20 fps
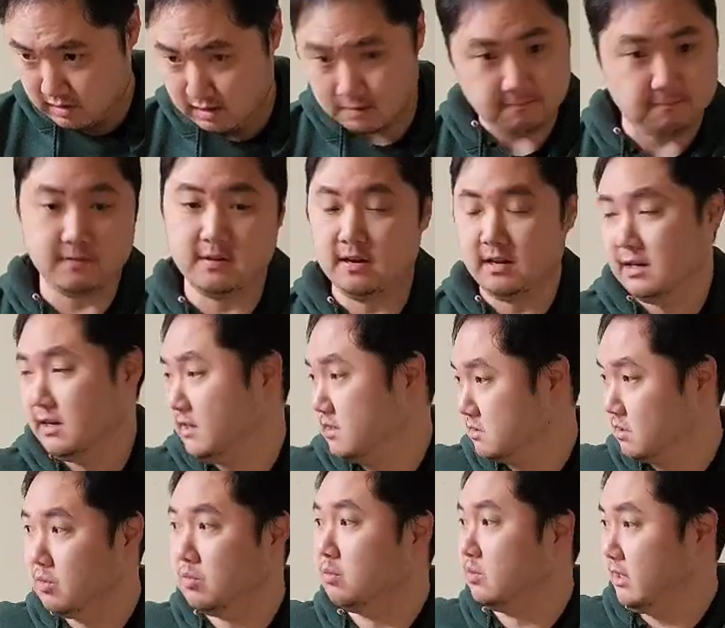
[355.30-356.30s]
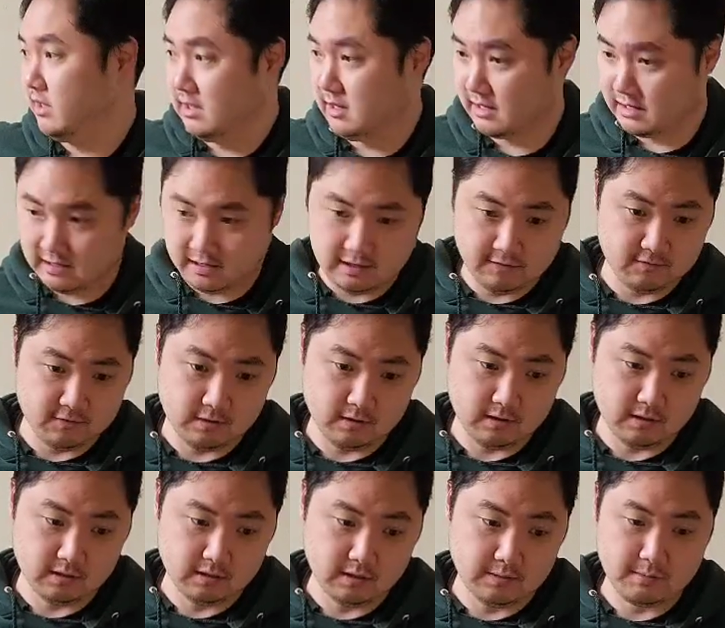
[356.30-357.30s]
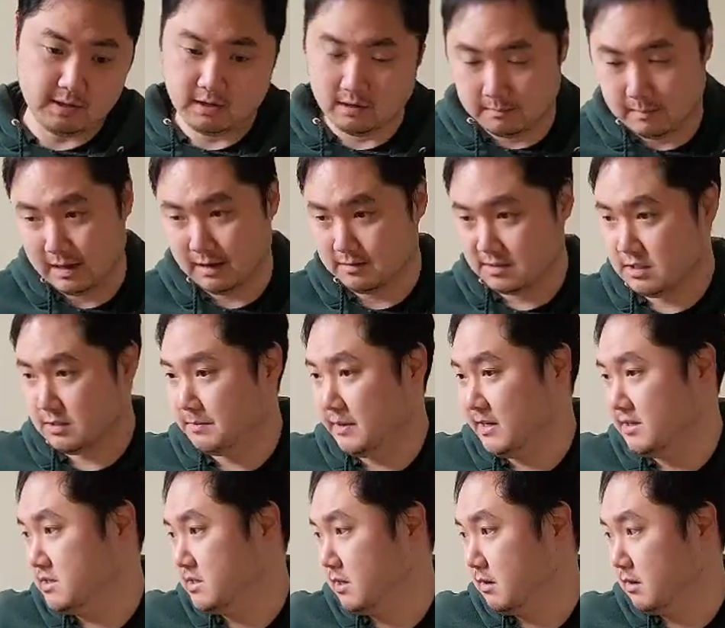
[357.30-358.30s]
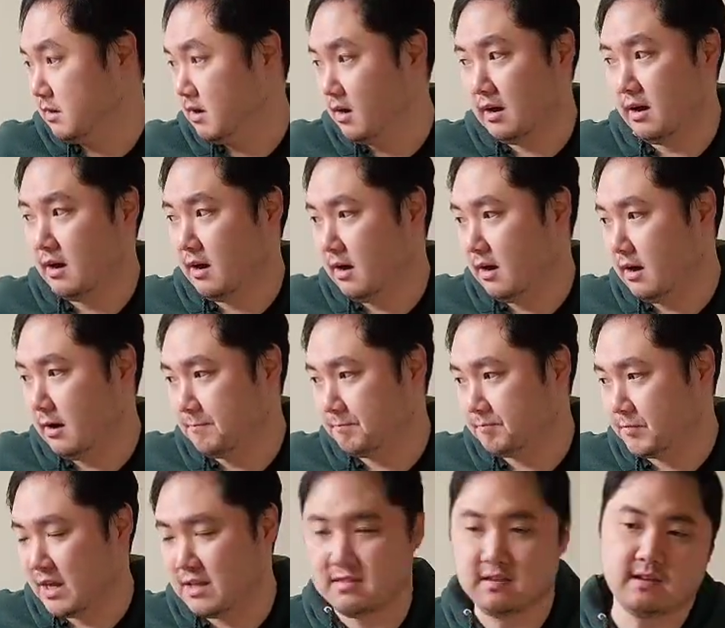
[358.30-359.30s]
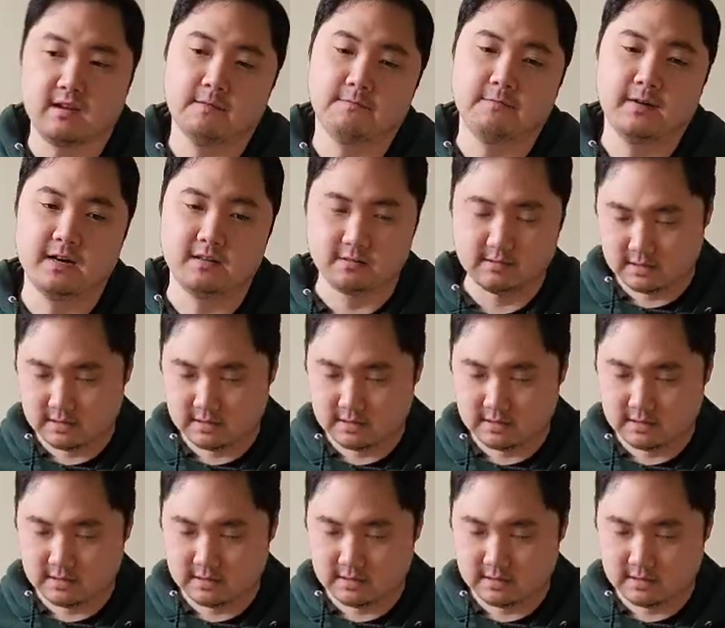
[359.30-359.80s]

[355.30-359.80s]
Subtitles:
if it is only like a limited amount of space here. I think if I